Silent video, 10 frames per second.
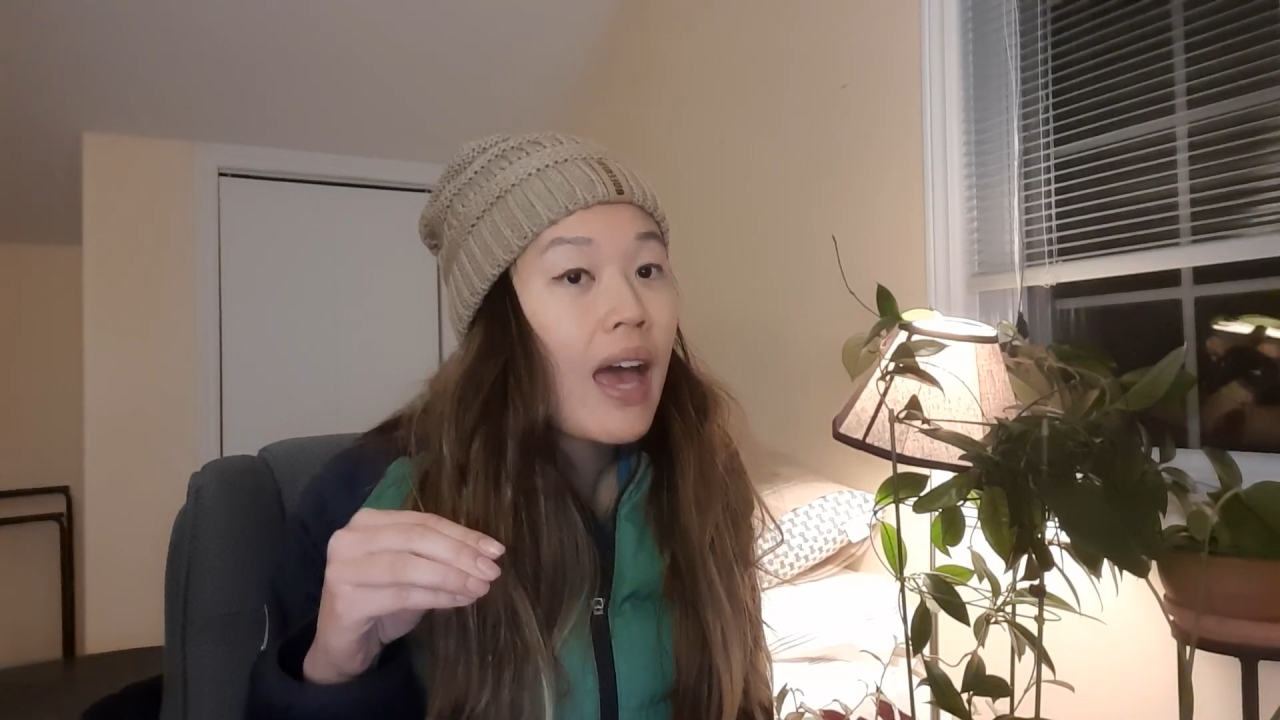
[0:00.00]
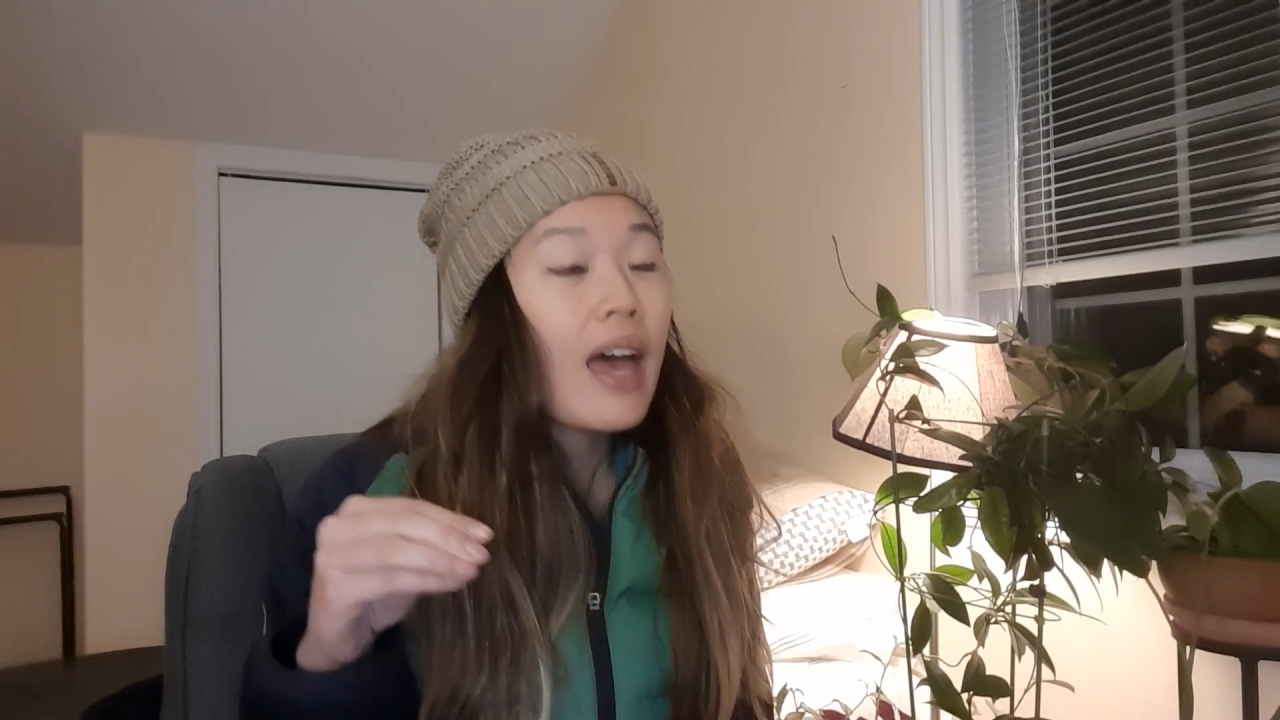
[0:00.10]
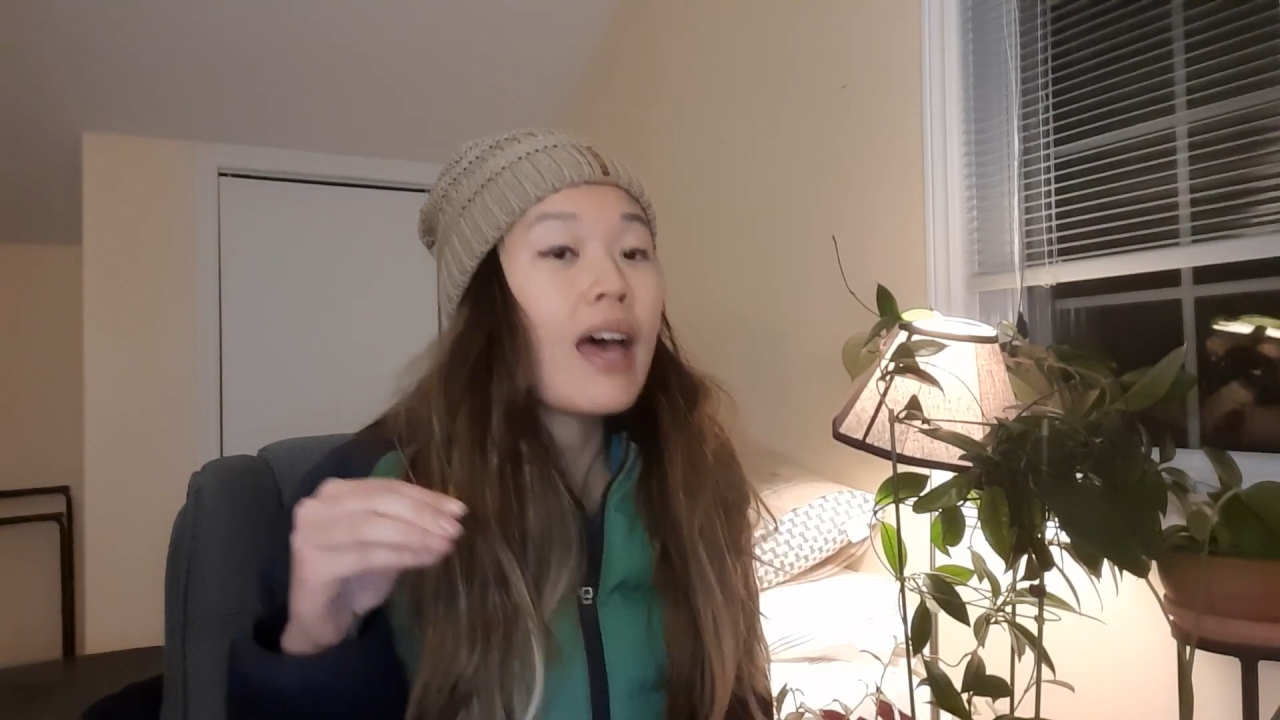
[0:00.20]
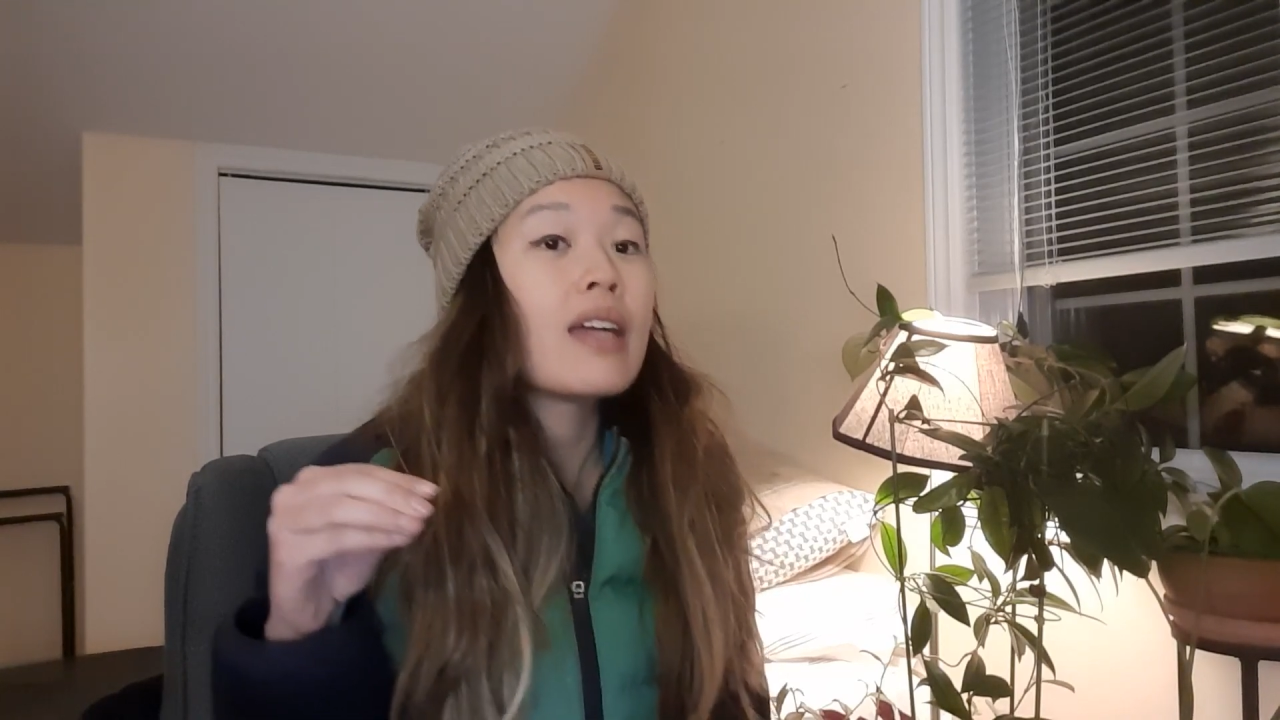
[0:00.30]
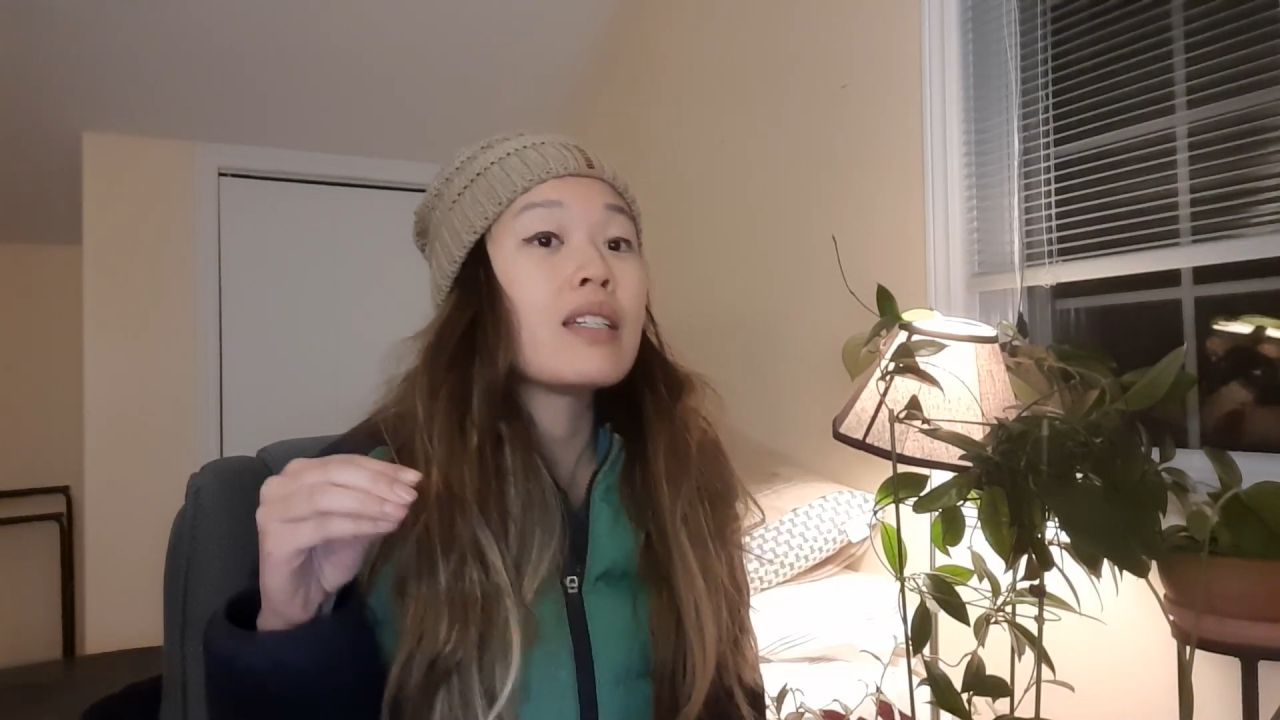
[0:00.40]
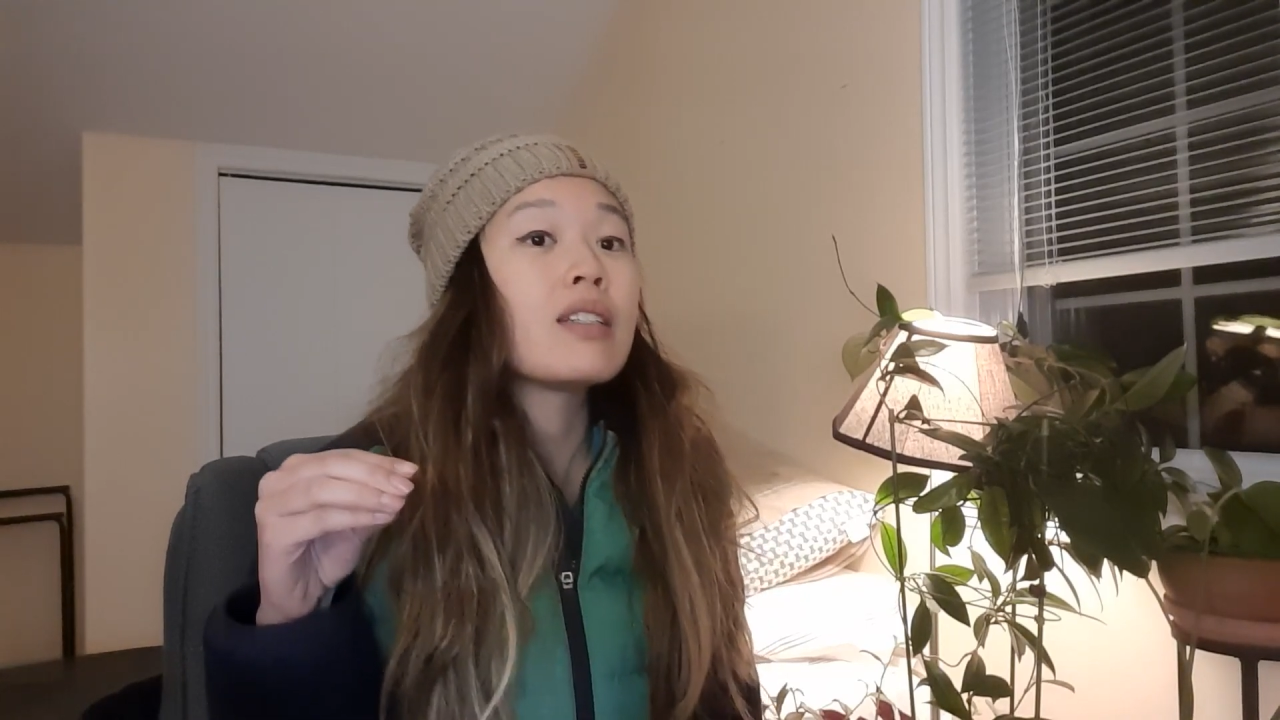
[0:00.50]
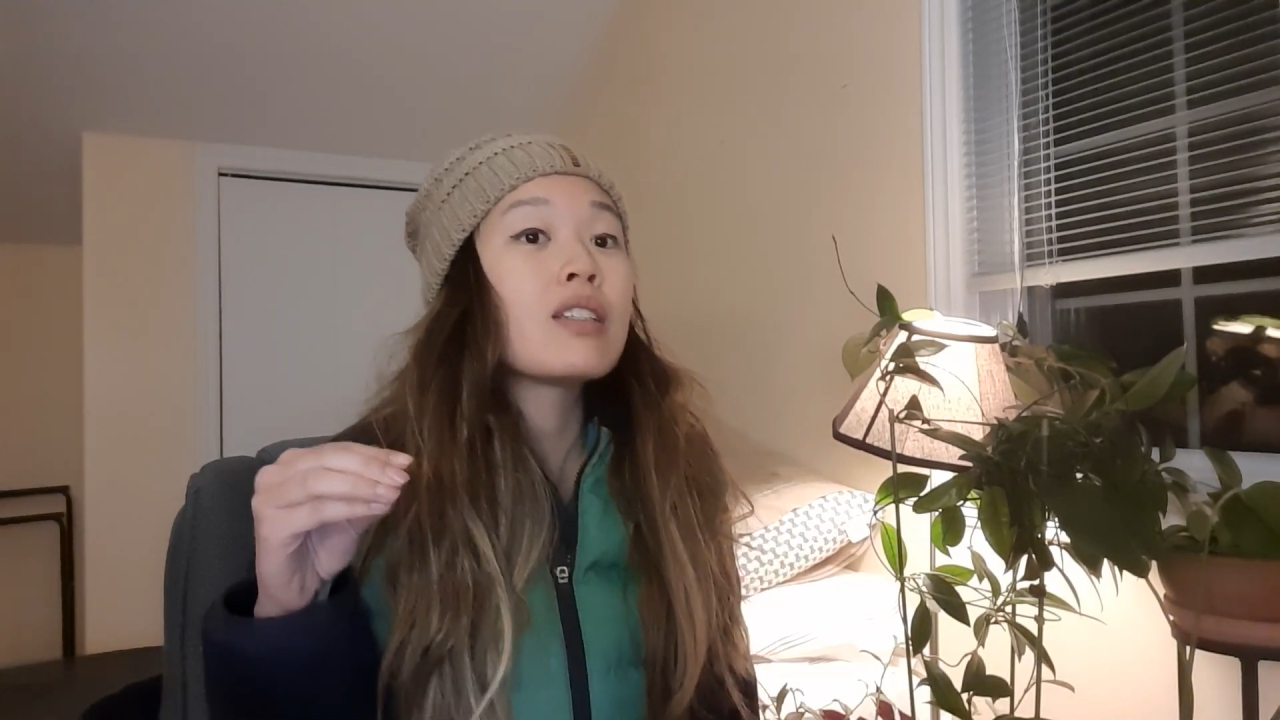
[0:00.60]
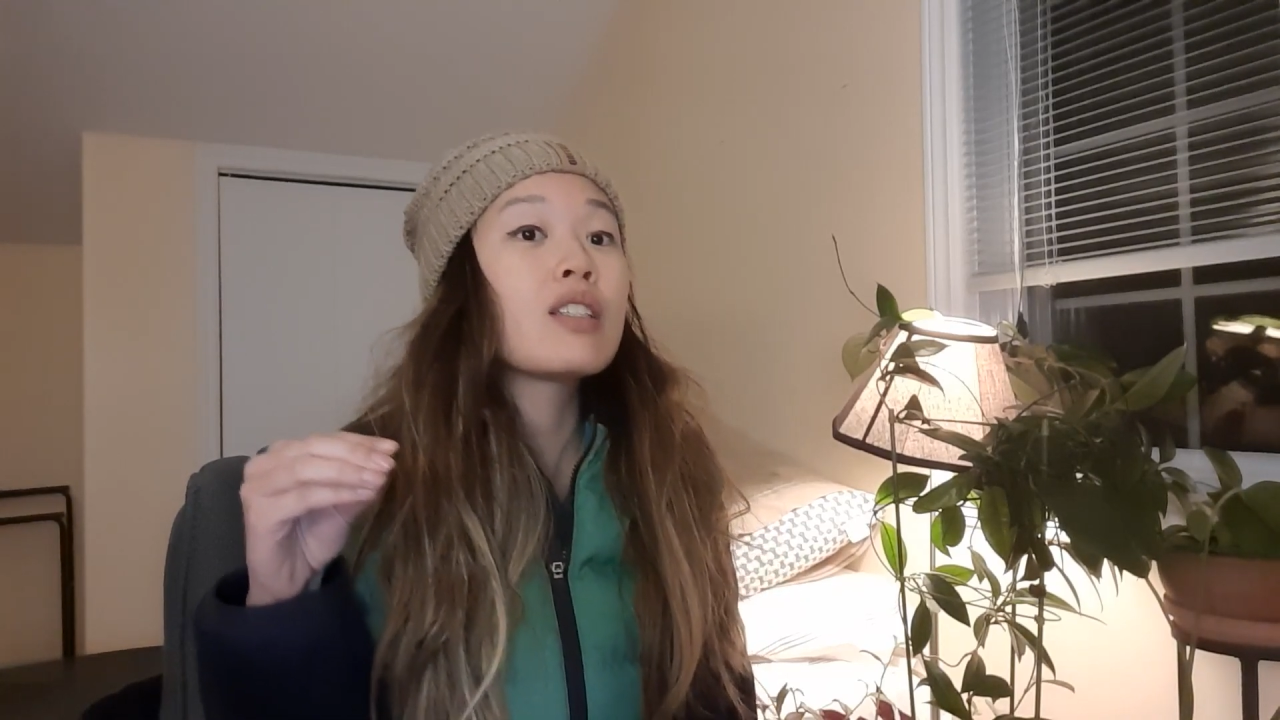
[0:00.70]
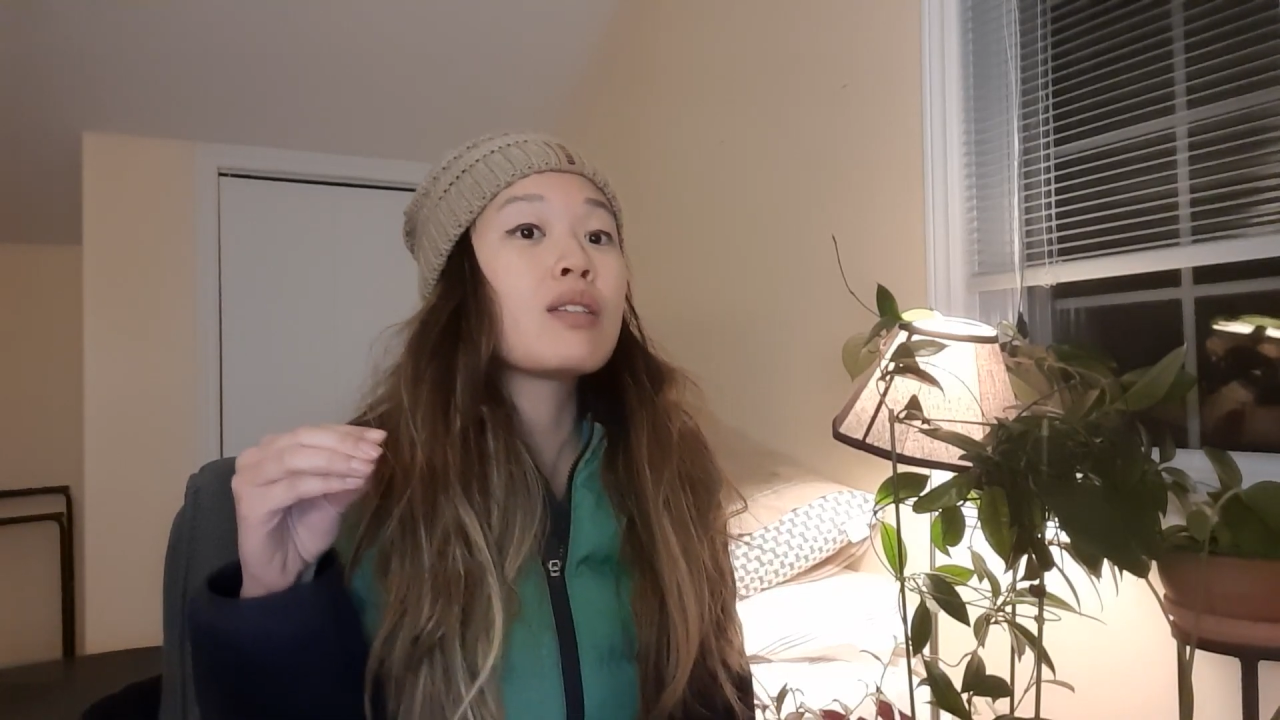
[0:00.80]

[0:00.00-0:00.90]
and